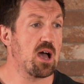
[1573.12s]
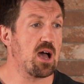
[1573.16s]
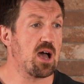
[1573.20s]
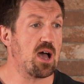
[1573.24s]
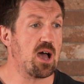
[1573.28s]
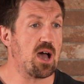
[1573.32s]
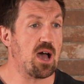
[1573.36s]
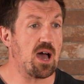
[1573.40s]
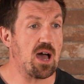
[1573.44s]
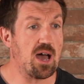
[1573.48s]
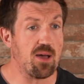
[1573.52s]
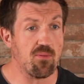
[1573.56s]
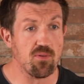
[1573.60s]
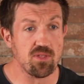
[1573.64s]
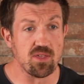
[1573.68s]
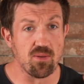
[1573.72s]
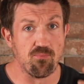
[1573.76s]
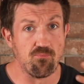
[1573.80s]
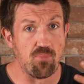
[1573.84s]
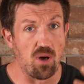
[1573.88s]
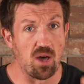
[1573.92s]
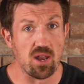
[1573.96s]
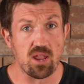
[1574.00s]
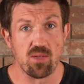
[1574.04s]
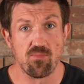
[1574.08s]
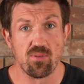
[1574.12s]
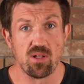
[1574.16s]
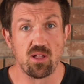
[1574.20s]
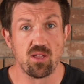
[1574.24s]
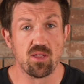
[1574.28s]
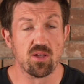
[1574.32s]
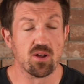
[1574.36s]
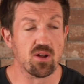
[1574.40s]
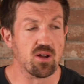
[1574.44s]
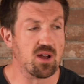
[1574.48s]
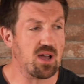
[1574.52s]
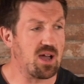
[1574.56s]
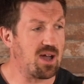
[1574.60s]
I was a
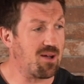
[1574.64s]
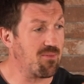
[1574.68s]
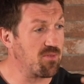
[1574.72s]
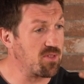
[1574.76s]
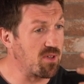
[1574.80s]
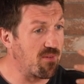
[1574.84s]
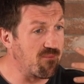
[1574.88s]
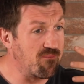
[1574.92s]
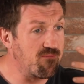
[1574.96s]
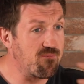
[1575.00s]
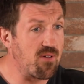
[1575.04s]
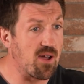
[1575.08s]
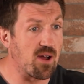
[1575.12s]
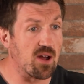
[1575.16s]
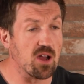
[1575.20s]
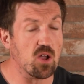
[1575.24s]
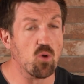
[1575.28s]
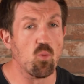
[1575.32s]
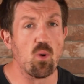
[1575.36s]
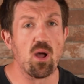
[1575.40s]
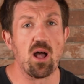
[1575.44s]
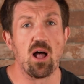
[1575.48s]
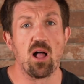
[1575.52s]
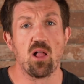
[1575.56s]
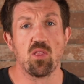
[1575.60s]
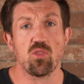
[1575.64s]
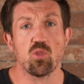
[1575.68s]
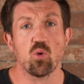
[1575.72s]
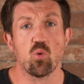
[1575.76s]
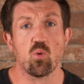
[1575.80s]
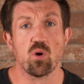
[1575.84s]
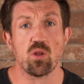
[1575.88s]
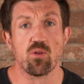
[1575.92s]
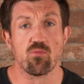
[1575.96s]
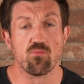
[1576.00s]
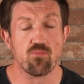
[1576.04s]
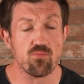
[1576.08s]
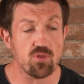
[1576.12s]
bodybuilder. I was a very
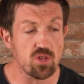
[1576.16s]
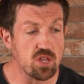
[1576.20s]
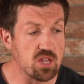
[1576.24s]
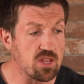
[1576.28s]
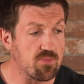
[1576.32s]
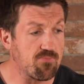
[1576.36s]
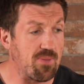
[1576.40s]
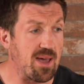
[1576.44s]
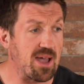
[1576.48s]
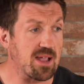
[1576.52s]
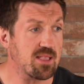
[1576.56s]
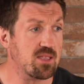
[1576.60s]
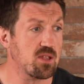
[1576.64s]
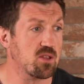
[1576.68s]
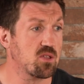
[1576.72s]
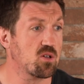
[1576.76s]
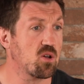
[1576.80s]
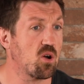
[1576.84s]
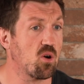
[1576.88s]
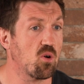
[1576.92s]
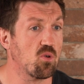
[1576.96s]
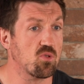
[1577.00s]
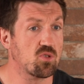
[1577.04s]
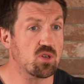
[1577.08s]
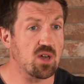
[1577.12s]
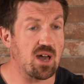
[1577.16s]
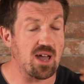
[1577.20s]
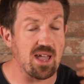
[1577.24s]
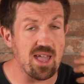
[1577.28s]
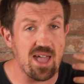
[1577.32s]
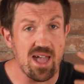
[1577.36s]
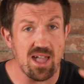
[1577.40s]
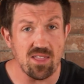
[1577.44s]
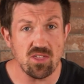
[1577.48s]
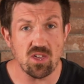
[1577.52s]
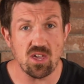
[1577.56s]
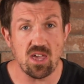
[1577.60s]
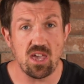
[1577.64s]
well-known, respected coach. I
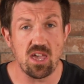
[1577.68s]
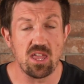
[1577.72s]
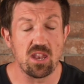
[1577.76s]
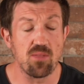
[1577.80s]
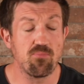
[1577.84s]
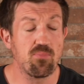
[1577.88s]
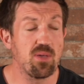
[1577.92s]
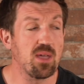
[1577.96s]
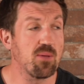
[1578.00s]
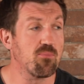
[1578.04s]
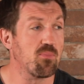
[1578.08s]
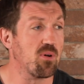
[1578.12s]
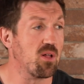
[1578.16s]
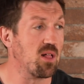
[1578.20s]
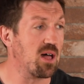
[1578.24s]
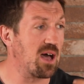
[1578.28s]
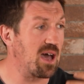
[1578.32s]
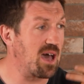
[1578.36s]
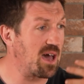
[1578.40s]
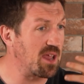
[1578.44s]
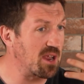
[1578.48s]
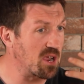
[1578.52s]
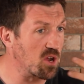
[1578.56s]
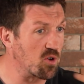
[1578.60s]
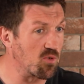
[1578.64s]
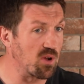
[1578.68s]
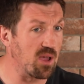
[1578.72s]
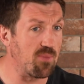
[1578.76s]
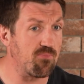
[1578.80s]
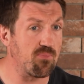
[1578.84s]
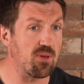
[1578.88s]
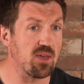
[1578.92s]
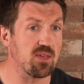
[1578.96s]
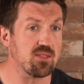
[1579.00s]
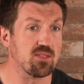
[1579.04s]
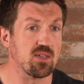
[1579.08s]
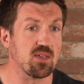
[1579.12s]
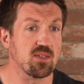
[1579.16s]
educated people. I had a great
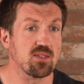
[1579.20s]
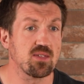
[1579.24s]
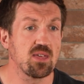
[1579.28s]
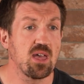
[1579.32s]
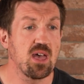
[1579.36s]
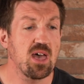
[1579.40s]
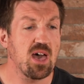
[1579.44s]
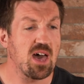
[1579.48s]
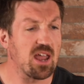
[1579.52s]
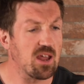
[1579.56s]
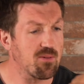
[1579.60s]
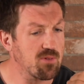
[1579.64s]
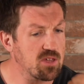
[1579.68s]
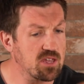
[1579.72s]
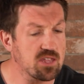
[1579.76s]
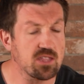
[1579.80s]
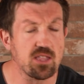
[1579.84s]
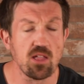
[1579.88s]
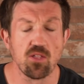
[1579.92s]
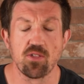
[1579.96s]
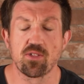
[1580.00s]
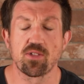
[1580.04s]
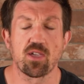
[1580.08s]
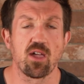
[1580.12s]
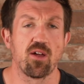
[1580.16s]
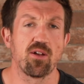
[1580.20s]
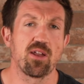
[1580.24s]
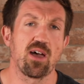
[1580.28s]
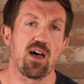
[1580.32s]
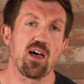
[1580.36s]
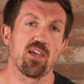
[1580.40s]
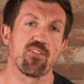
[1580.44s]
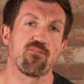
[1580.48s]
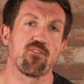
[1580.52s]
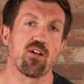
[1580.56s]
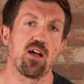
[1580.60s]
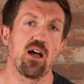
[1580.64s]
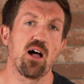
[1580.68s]
business, and I was still scared to
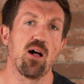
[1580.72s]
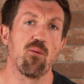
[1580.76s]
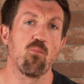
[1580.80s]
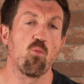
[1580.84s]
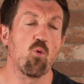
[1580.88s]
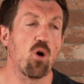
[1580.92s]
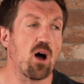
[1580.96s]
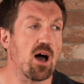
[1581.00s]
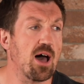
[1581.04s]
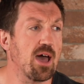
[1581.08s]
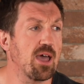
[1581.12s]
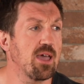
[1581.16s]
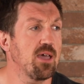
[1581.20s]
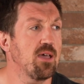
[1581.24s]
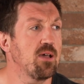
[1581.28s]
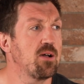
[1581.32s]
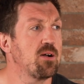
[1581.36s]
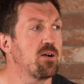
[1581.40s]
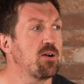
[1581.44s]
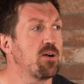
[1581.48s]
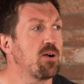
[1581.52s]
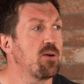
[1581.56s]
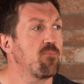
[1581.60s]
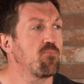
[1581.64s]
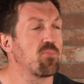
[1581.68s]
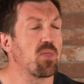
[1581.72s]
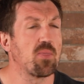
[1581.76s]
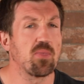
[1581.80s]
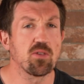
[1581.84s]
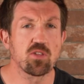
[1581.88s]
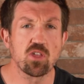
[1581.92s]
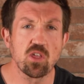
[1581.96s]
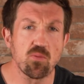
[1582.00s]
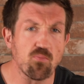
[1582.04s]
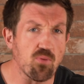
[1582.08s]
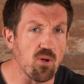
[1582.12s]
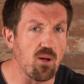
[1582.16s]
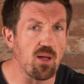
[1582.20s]
ask for help. Why? And
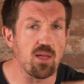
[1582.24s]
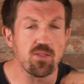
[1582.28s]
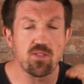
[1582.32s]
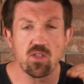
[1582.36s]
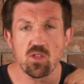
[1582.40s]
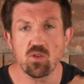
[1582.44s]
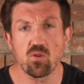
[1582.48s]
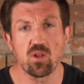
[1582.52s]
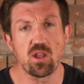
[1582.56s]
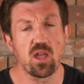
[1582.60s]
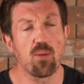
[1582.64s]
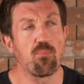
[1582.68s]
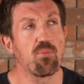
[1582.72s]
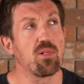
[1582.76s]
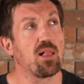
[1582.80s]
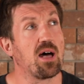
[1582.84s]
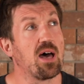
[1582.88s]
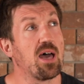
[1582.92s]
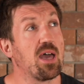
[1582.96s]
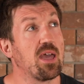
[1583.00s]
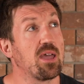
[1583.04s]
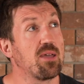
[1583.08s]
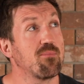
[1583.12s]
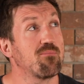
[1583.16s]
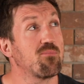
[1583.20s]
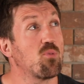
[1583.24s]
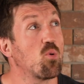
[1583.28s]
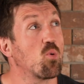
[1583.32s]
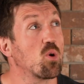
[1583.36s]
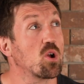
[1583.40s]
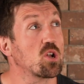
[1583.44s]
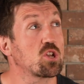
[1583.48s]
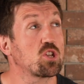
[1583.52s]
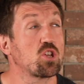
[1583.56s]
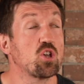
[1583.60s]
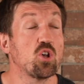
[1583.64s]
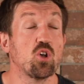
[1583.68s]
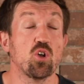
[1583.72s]
this is going to apply
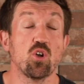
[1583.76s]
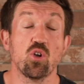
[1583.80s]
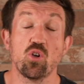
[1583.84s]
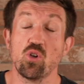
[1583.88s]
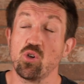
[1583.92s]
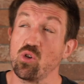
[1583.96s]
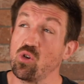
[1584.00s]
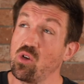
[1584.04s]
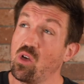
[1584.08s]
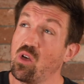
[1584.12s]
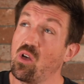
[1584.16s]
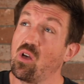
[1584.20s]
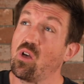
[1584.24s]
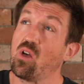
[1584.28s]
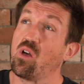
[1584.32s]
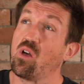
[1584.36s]
more to,